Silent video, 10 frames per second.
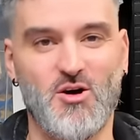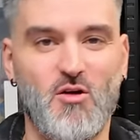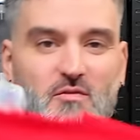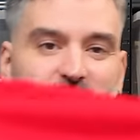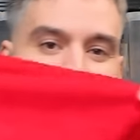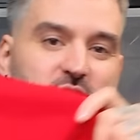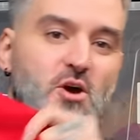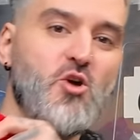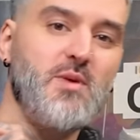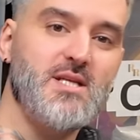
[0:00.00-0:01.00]
of the
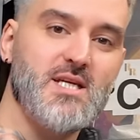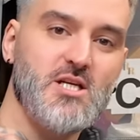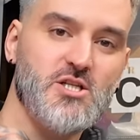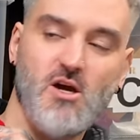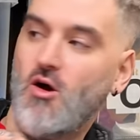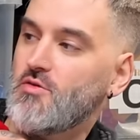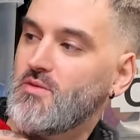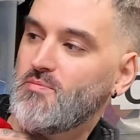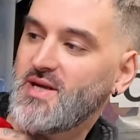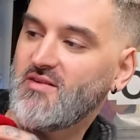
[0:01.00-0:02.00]
Adobe t-shirt on the
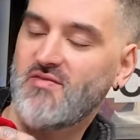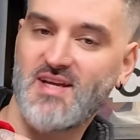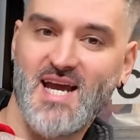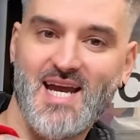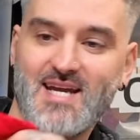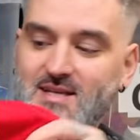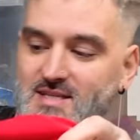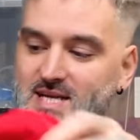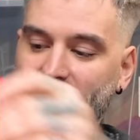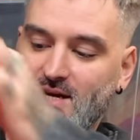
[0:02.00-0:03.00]
Beefy Hanes
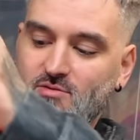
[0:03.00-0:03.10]
tag.